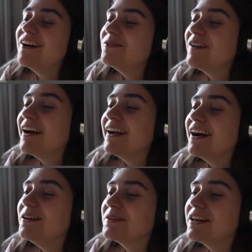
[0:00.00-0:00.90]
oh my,
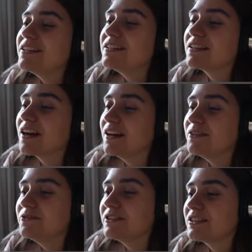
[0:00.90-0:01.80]
I'm getting, I
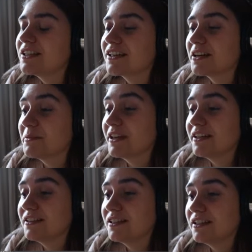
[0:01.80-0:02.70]
feel like I'm
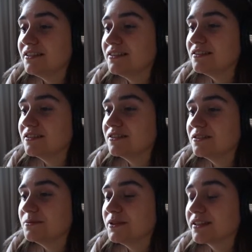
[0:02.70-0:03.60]
getting
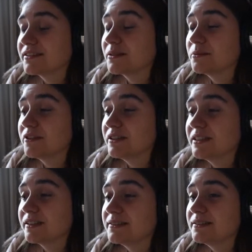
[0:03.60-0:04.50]
lazier because I'm very
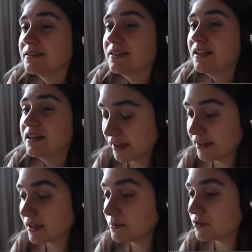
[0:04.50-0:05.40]
tired. I
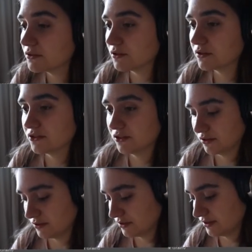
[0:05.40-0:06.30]
think I'm going to
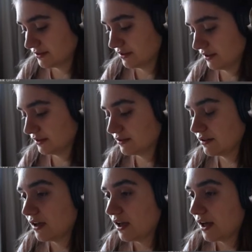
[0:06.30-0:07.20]
consider this done.
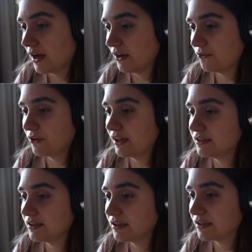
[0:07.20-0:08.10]
I
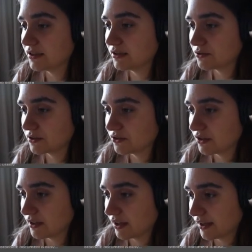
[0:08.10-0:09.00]
find it an
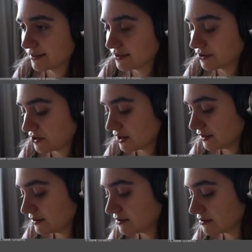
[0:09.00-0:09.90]
interesting
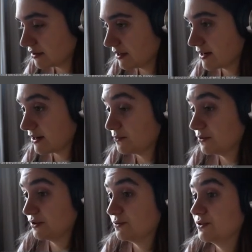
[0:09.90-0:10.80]
exercise and I
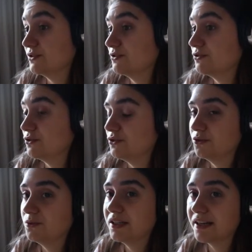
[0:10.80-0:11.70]
really want
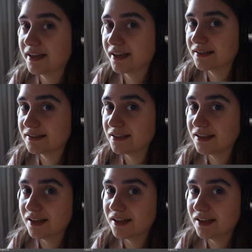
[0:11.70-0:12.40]
to do it again.